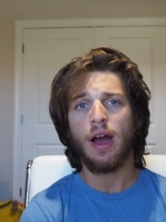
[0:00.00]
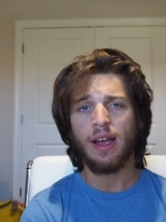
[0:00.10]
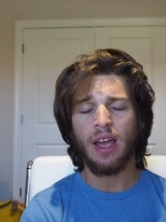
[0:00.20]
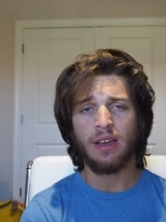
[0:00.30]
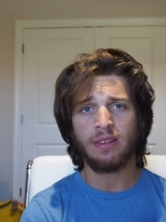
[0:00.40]

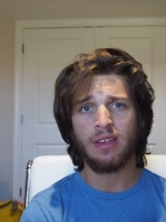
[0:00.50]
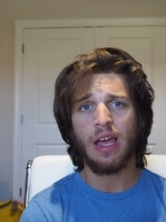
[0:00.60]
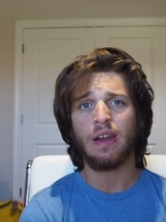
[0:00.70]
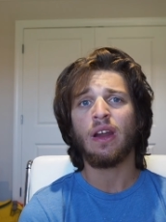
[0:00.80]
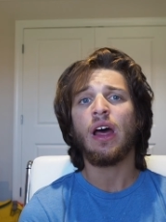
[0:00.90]
Like I
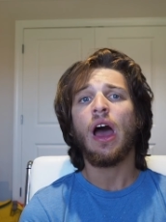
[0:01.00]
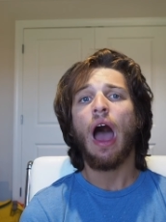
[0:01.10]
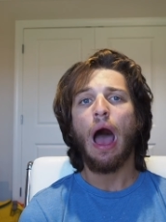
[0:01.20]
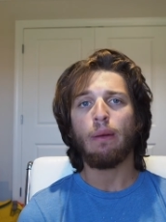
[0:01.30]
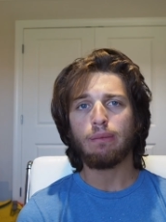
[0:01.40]
said,
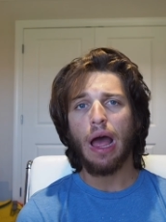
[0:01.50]
I'm